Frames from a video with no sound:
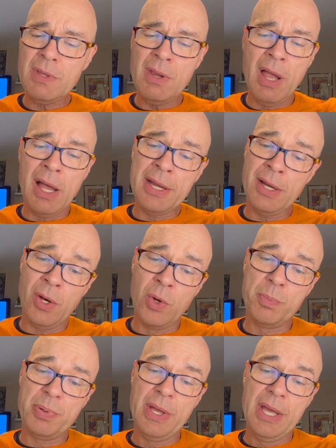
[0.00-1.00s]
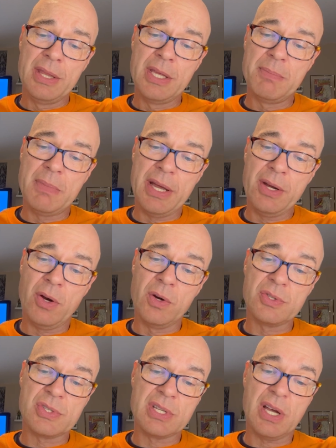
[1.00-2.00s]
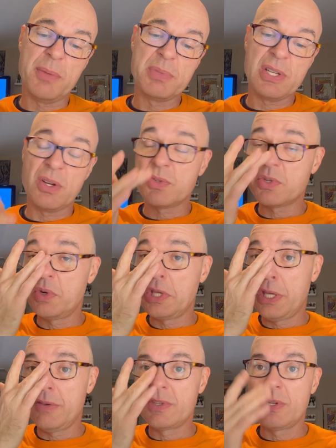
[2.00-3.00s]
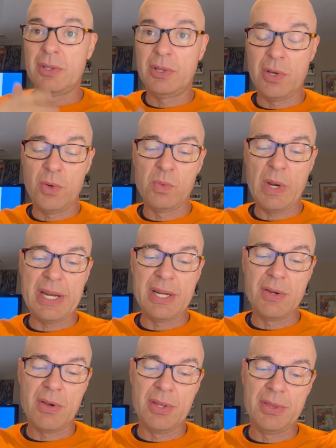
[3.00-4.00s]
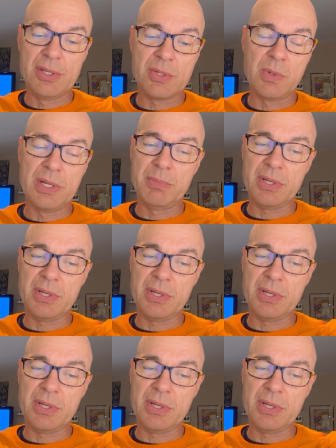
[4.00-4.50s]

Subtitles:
I hope that my heart stops here so it gives it a low rating on this one,